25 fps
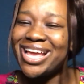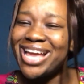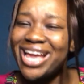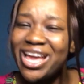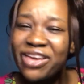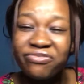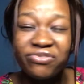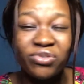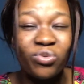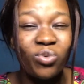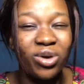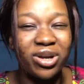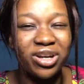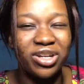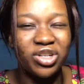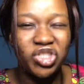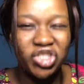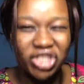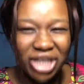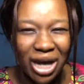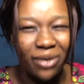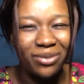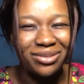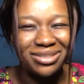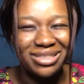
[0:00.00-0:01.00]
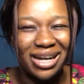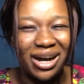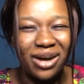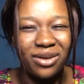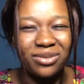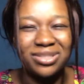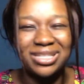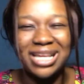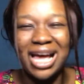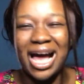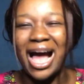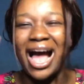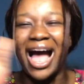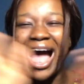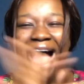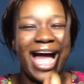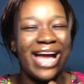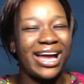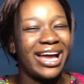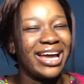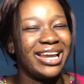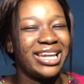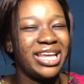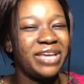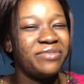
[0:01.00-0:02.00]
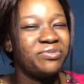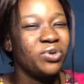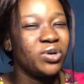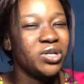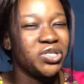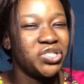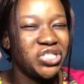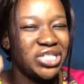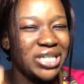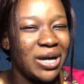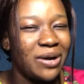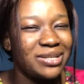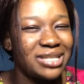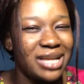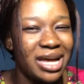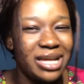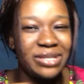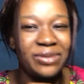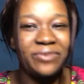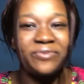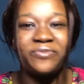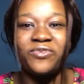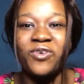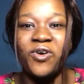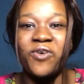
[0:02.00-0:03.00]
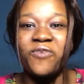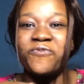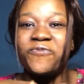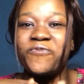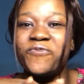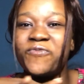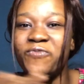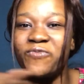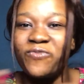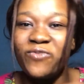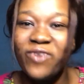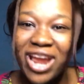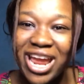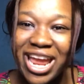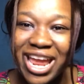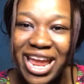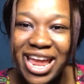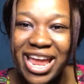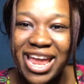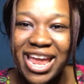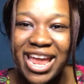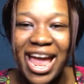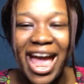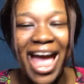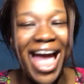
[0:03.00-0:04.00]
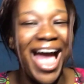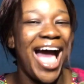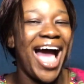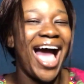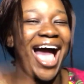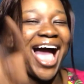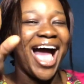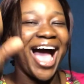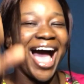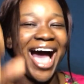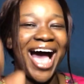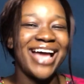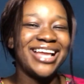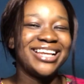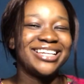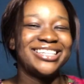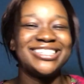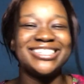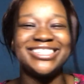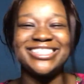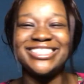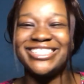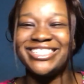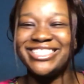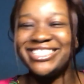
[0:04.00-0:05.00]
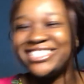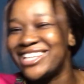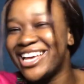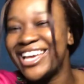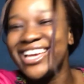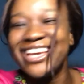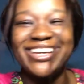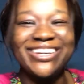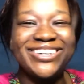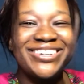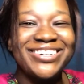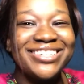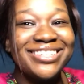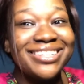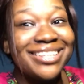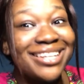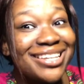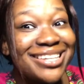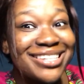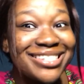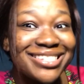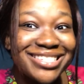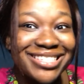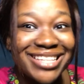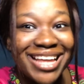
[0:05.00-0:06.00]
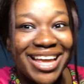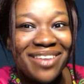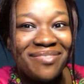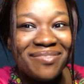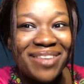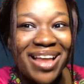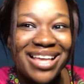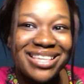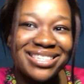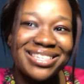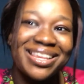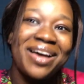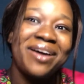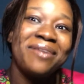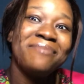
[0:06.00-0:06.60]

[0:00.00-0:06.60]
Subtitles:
if you want a shout out, I can give you a shout out for free. And stay cool, stay blessed.